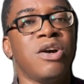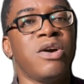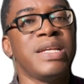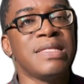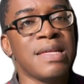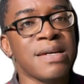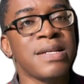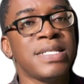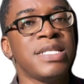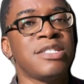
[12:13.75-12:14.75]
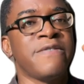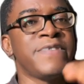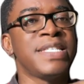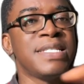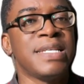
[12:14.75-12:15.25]
or integrities
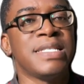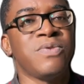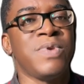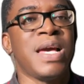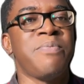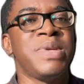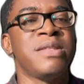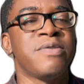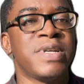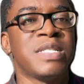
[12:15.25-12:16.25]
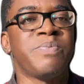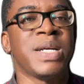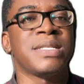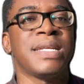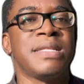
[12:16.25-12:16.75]
of these states are being
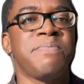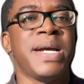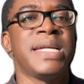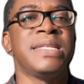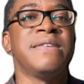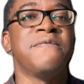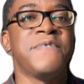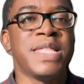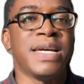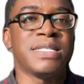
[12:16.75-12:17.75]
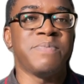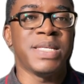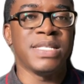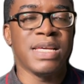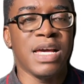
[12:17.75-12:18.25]
respected by the invaders
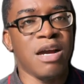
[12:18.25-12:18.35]
per se.